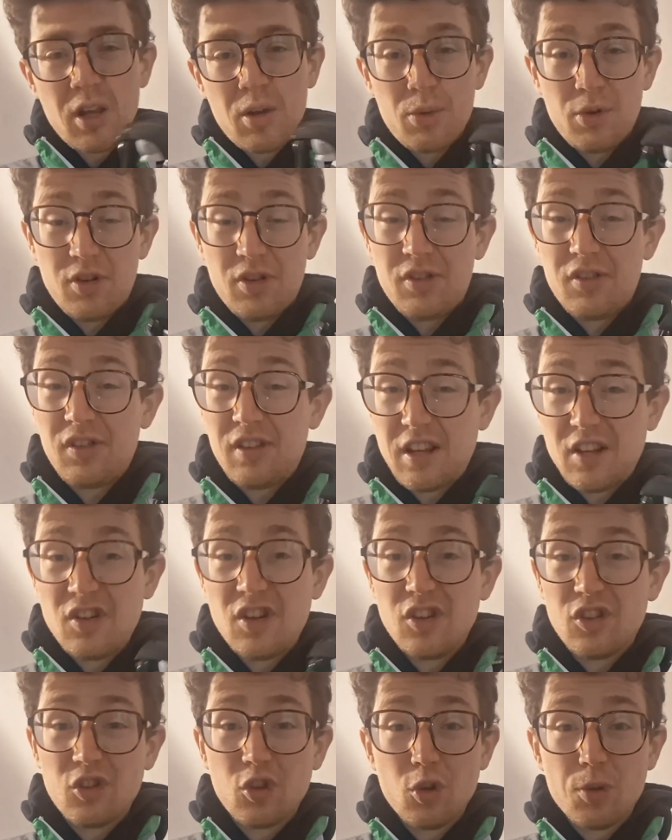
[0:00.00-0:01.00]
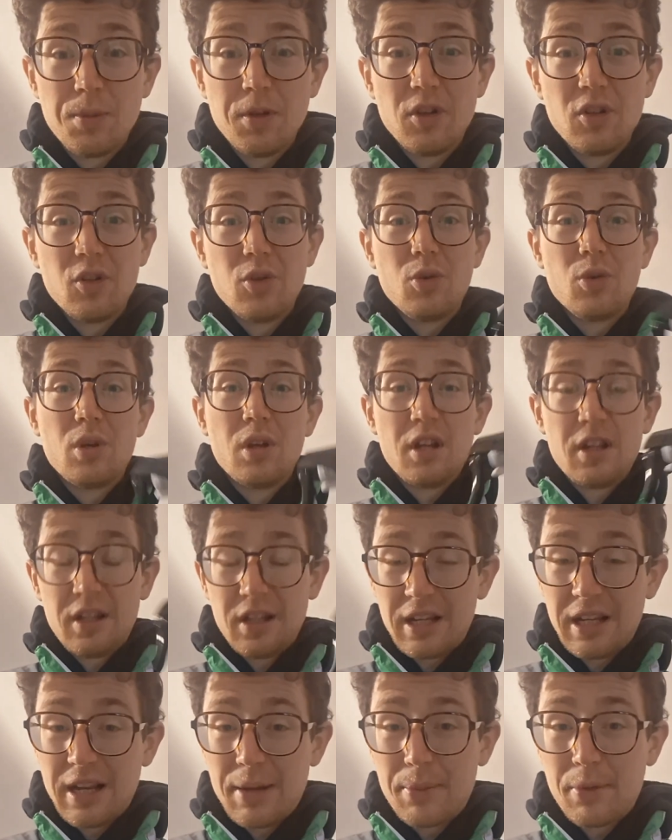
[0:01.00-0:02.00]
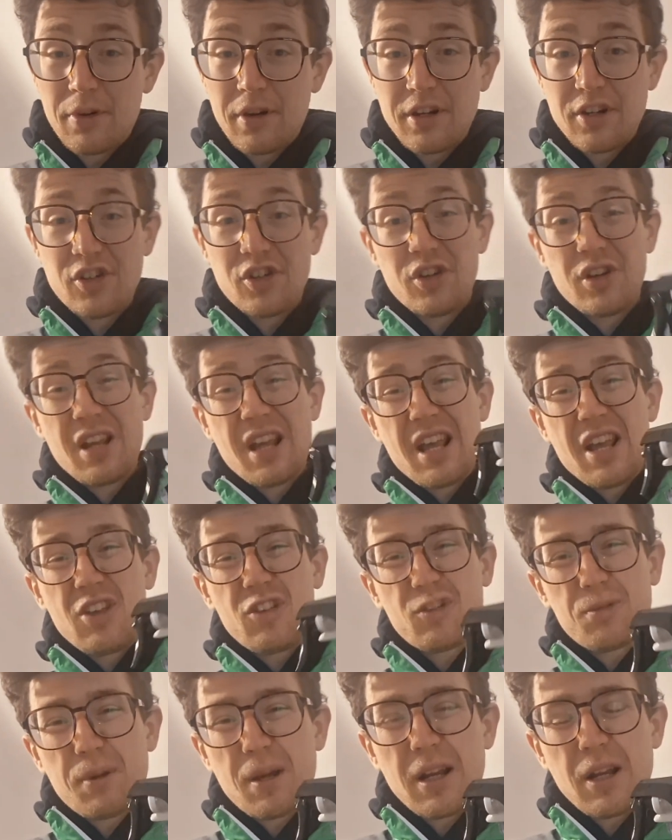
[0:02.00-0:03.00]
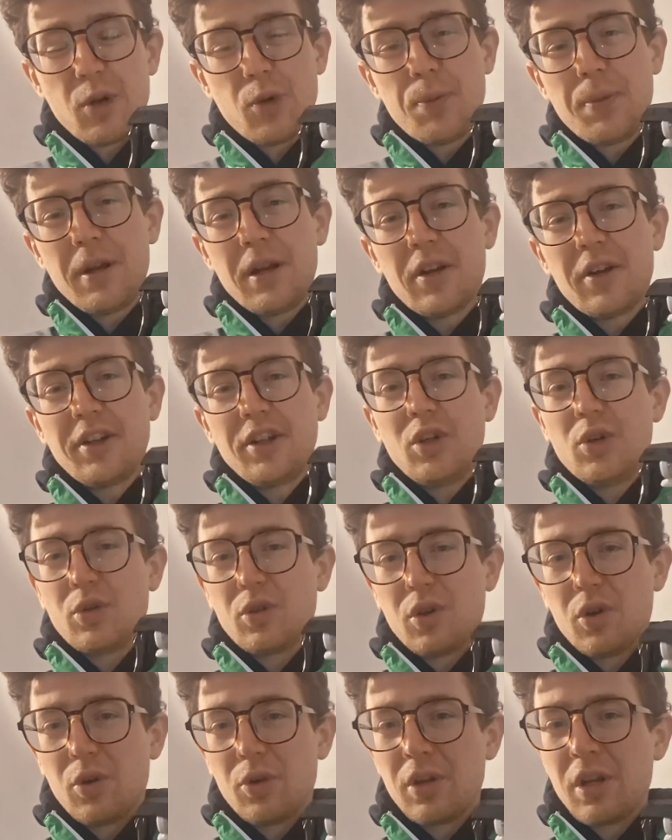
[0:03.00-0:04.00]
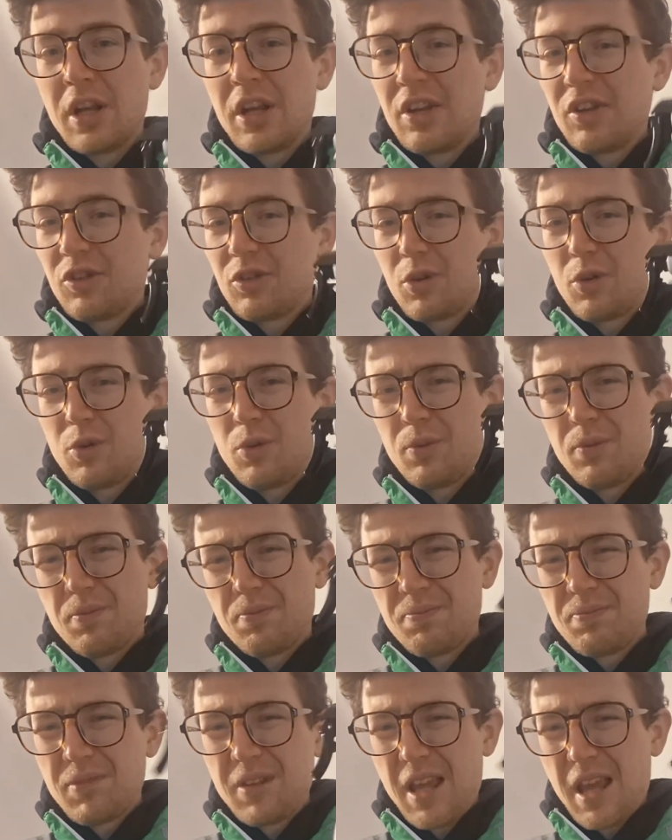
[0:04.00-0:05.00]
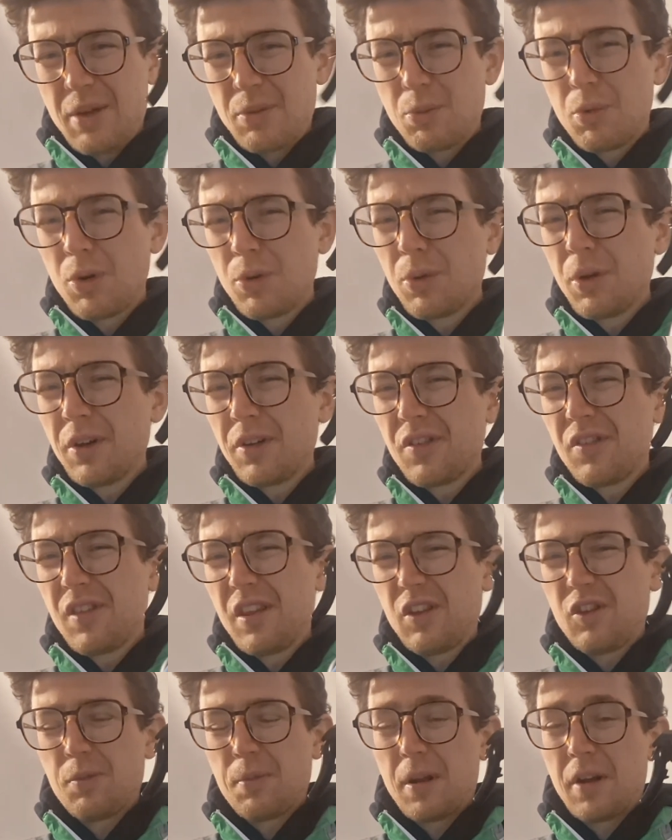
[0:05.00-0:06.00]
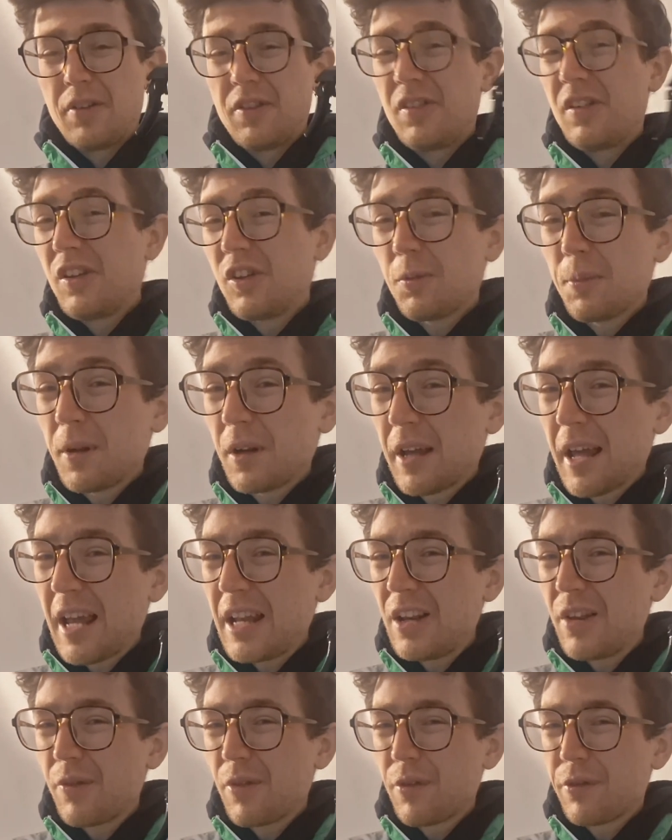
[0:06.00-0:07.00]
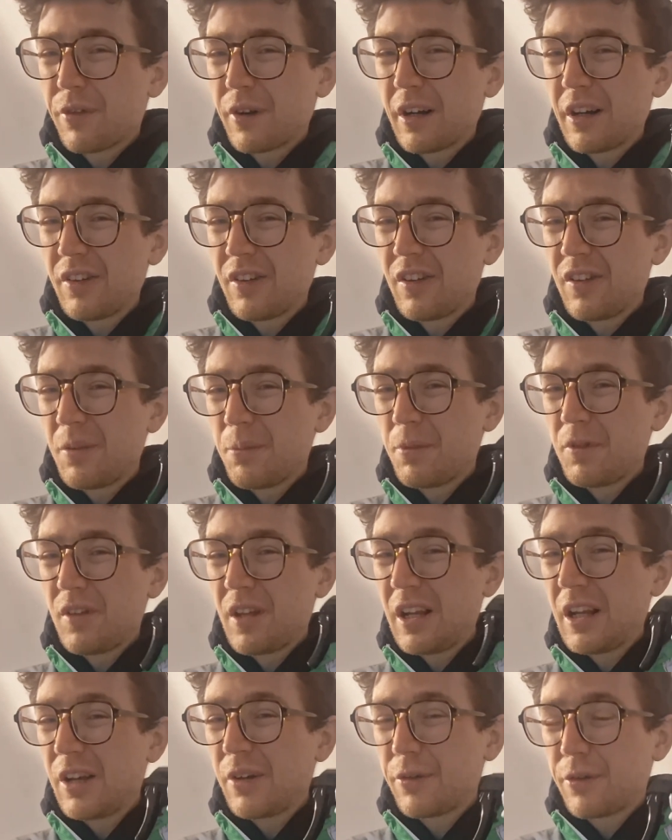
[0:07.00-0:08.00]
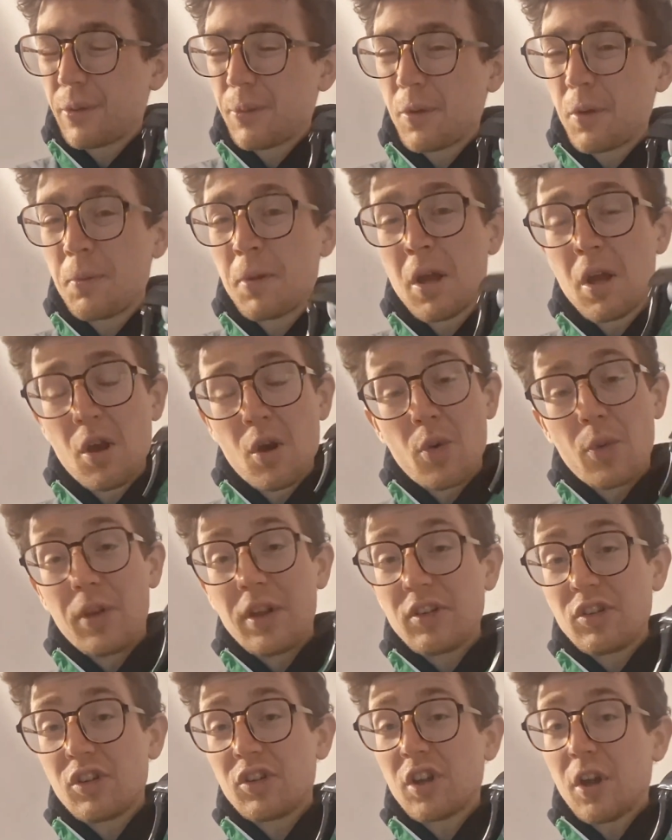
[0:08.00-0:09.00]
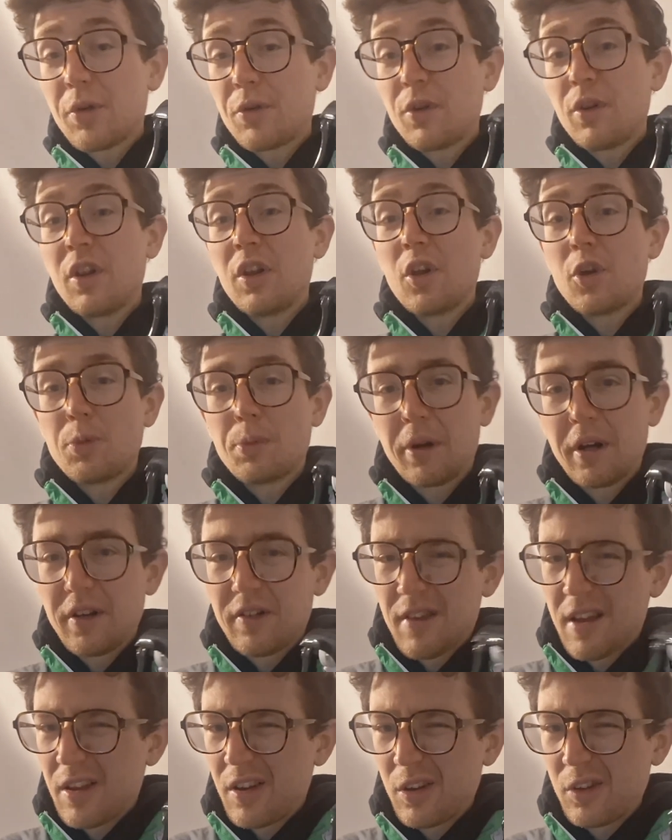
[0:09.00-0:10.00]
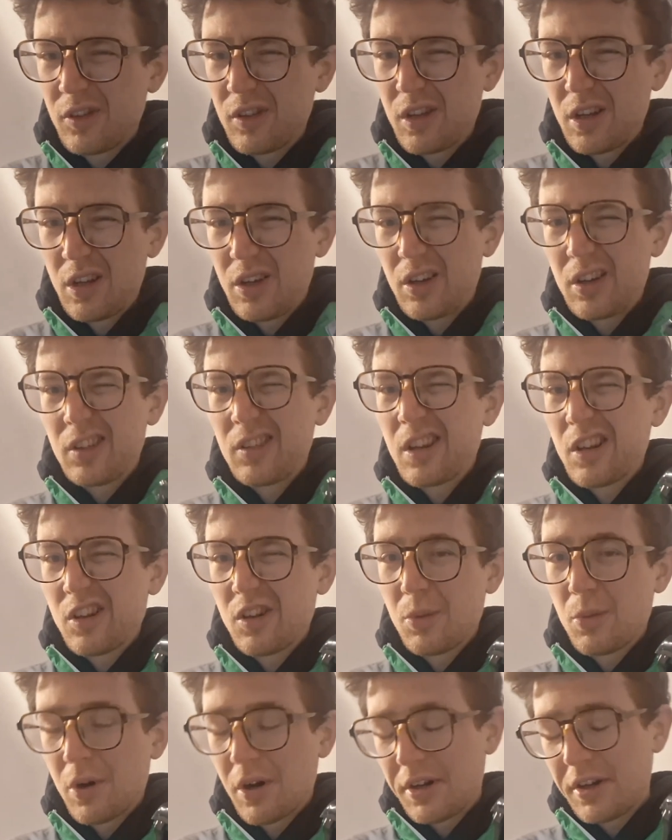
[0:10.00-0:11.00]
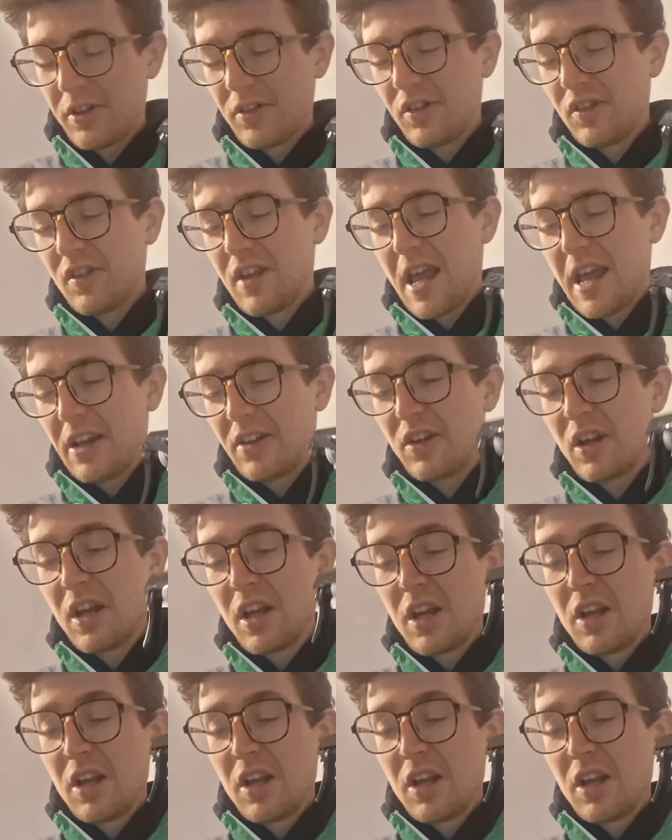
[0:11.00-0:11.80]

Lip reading: which is essentially a Scooby-Doo collaboration. Smell a little bit like Yog Nog. So yeah, what one does this smell? Does this smell like any of the fragrances in particular from them? Well, let's just go through the note breakdown. I'll tell you essentially what I can detect.